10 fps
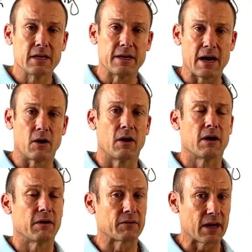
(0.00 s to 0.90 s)
Now,
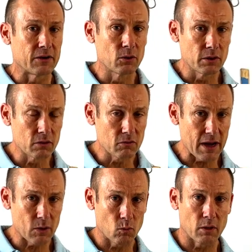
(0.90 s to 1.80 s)
I've got to do a little
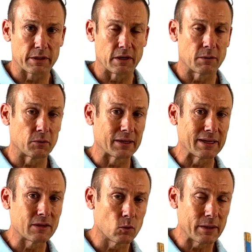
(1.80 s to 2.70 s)
groundwork here. I'm going to
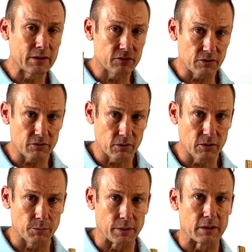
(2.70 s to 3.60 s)
get in the weeds just a
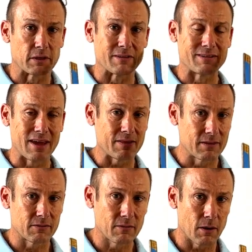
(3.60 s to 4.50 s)
little bit to set
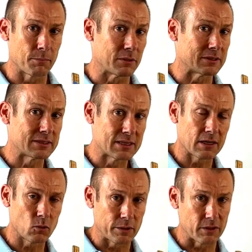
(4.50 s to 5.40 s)
this up, but
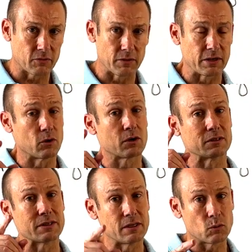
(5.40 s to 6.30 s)
stick with this video
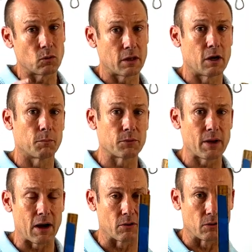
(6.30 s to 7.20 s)
because it will help you
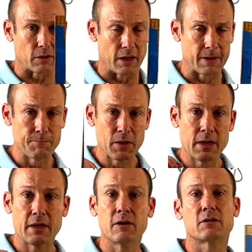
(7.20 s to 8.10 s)
out, okay?
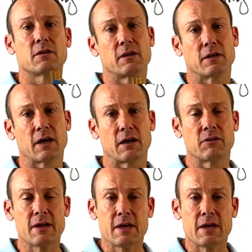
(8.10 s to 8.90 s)
Here's the thing, guys.